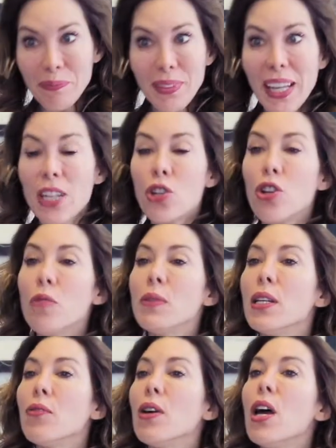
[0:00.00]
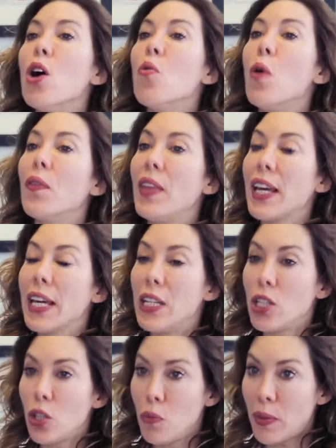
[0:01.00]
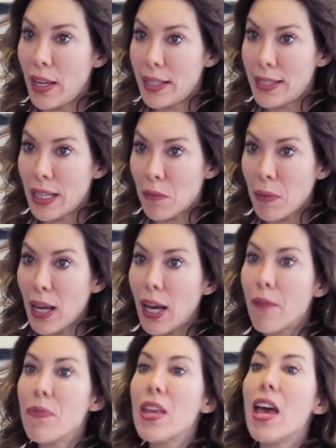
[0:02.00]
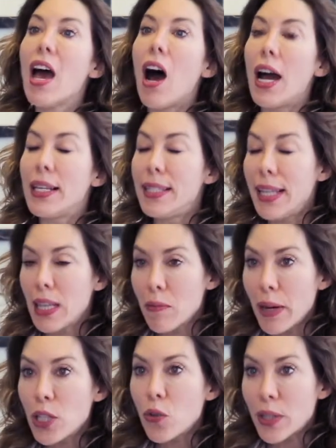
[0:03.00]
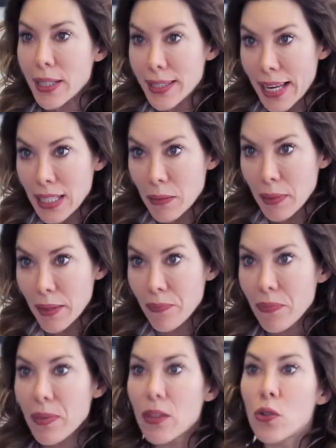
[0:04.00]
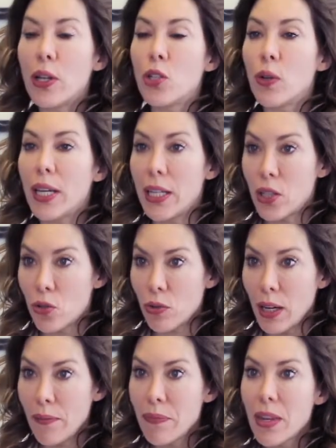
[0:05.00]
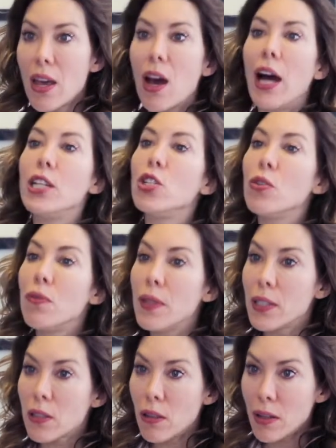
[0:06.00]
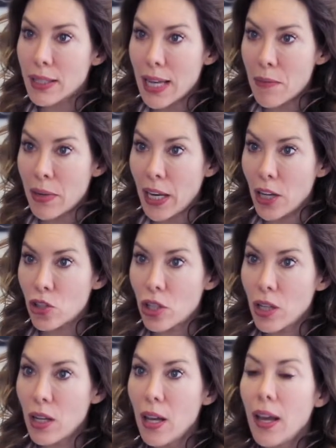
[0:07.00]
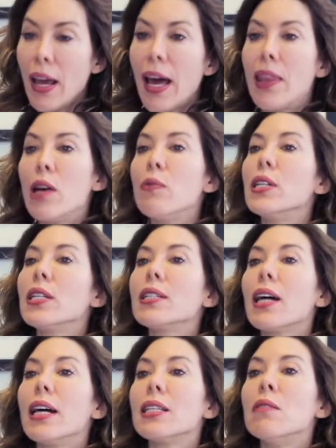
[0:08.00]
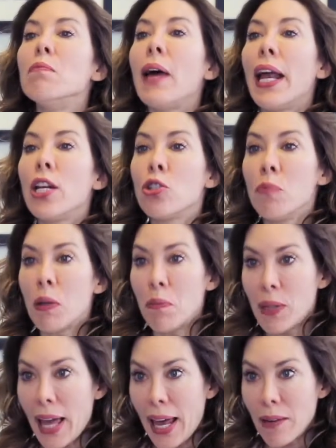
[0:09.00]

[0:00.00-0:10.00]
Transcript: In terms of what they can do when they see me, I see them, I do an assessment. So I do a history, I do a physical examination, and then we discuss a management plan.